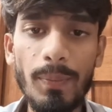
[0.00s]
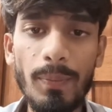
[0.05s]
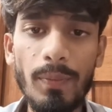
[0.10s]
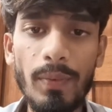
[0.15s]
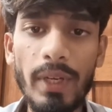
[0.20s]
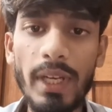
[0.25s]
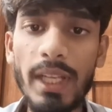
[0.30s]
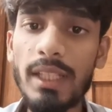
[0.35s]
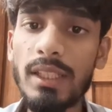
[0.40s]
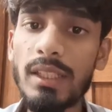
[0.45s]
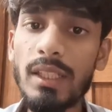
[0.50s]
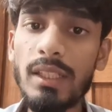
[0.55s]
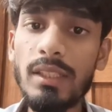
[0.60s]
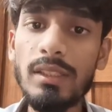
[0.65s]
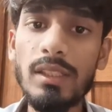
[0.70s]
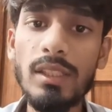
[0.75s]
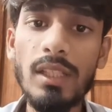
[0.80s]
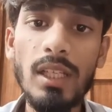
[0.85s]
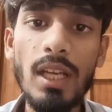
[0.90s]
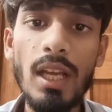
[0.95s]
Next is
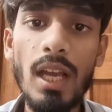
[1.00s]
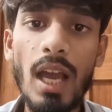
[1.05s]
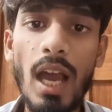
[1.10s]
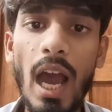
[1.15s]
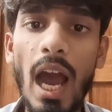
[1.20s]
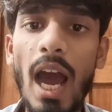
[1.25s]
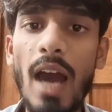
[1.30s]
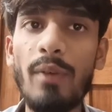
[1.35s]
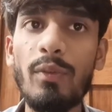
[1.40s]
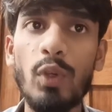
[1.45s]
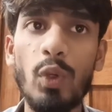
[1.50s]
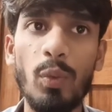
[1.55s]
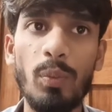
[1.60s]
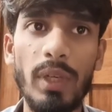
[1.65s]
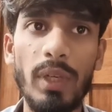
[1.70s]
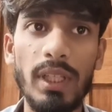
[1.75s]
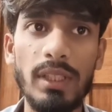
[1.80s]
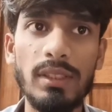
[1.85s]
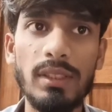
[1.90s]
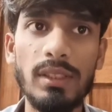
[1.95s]
half
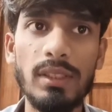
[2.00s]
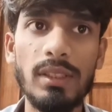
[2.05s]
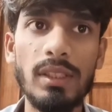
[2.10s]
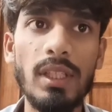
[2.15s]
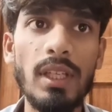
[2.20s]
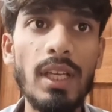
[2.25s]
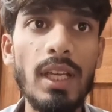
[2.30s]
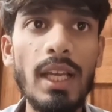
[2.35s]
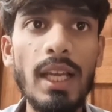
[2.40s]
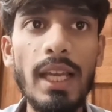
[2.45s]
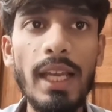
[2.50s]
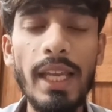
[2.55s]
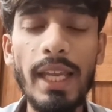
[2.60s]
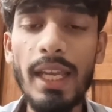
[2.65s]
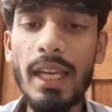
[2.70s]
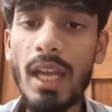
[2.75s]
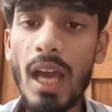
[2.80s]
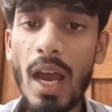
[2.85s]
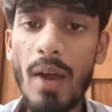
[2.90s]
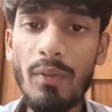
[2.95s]
duplex.
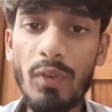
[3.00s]
In half